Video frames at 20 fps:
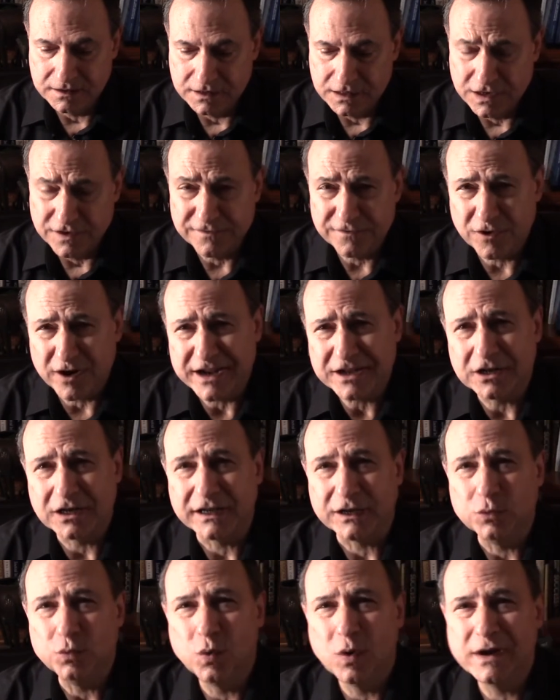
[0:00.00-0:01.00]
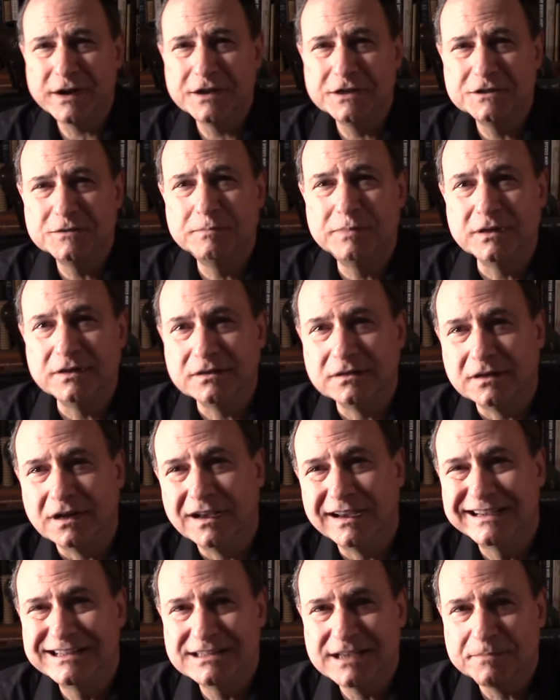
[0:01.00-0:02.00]
Frankly, what has been
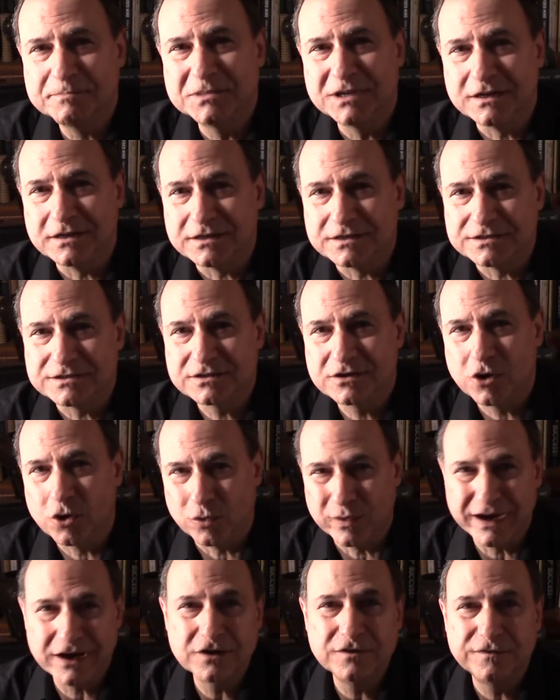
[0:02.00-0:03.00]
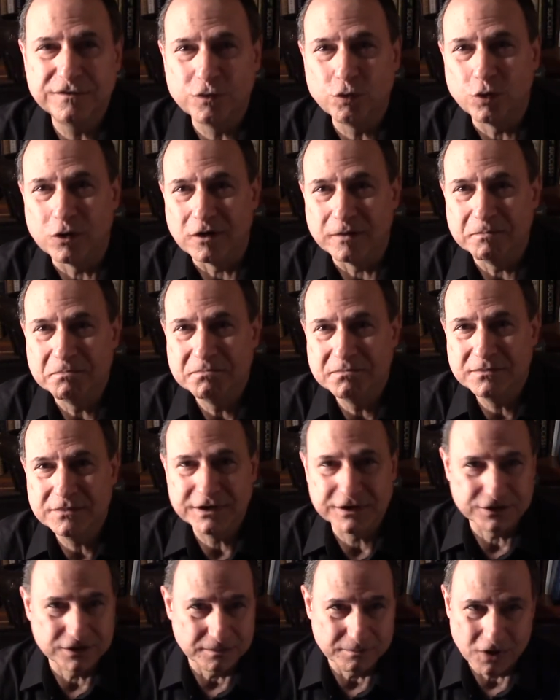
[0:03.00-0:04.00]
accepted as correct form
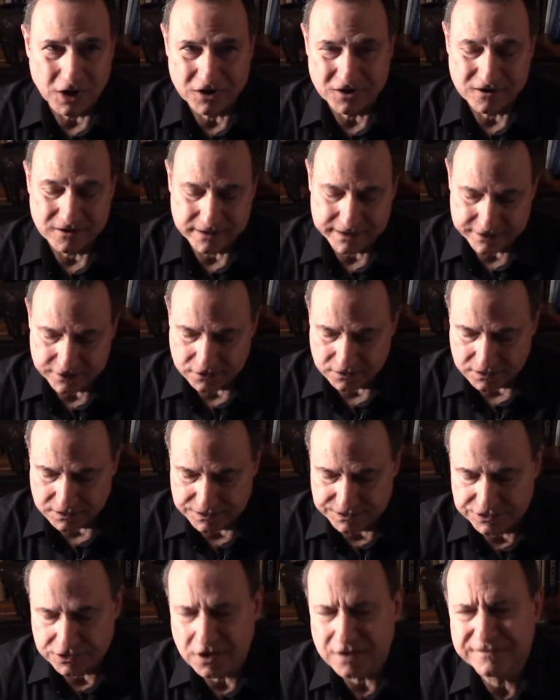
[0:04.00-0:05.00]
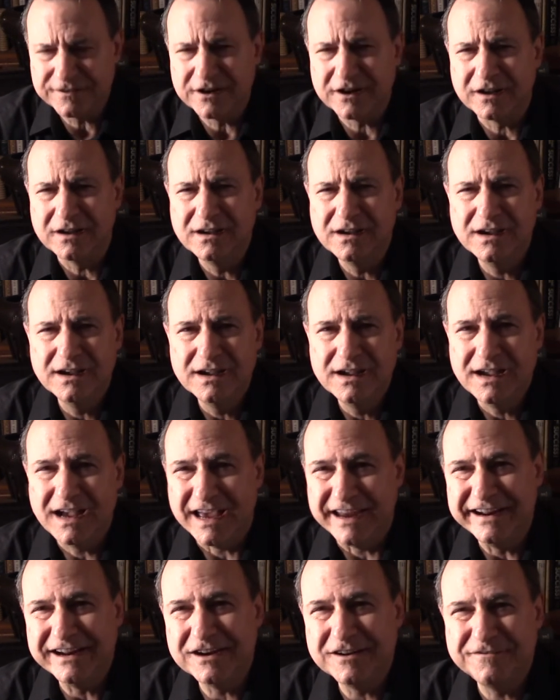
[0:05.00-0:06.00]
in the modern era is often a,
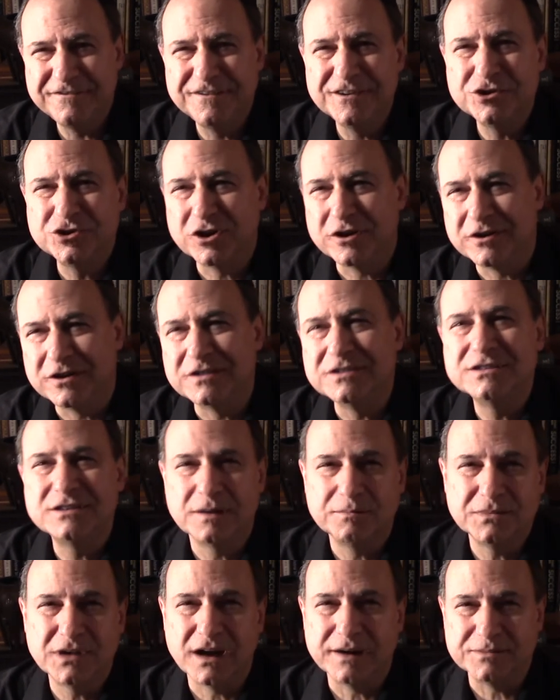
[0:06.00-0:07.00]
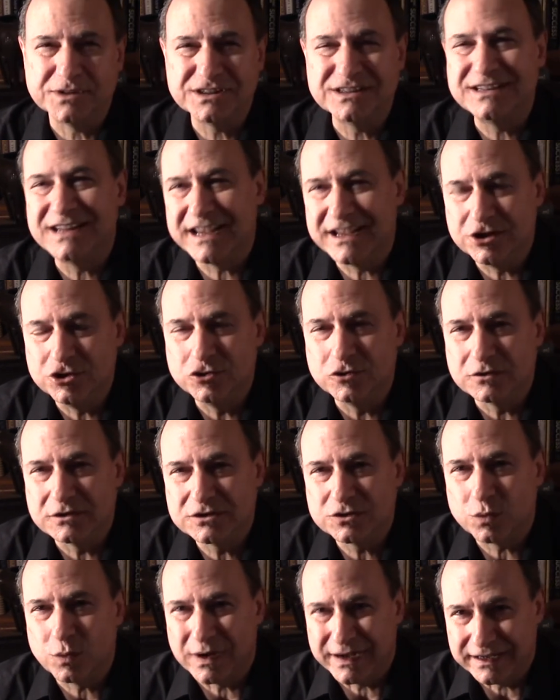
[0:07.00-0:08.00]
an inefficient and sometimes
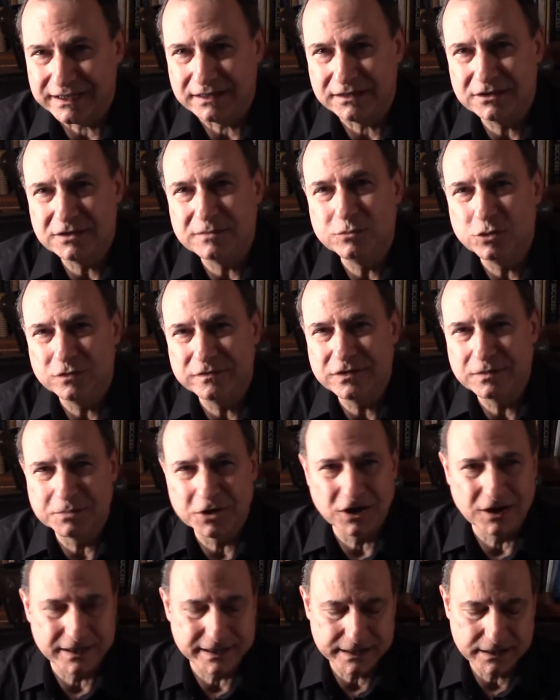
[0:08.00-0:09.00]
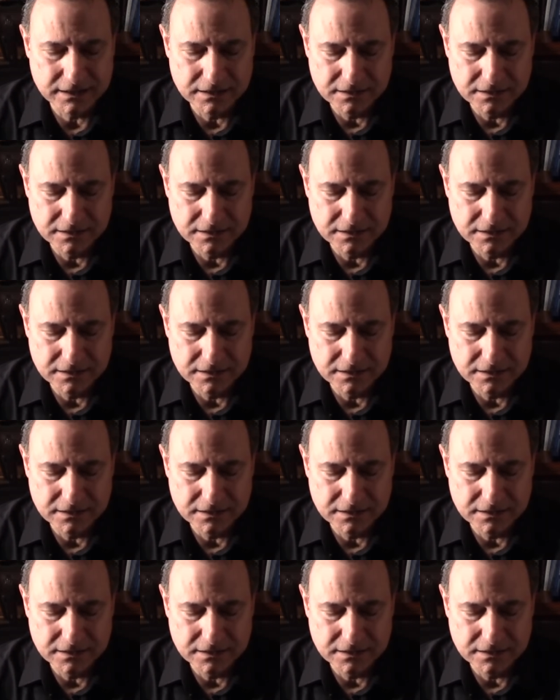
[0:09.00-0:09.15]
dangerous way to move the body.